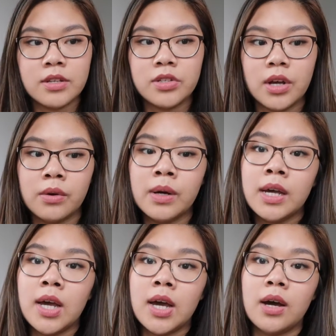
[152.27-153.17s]
So
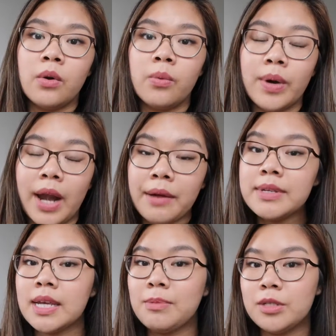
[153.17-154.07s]
what I
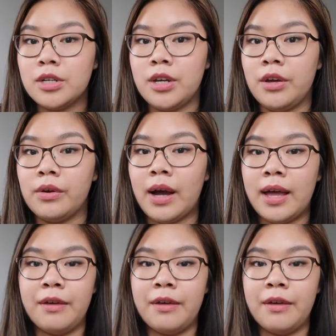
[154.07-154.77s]
was able to do,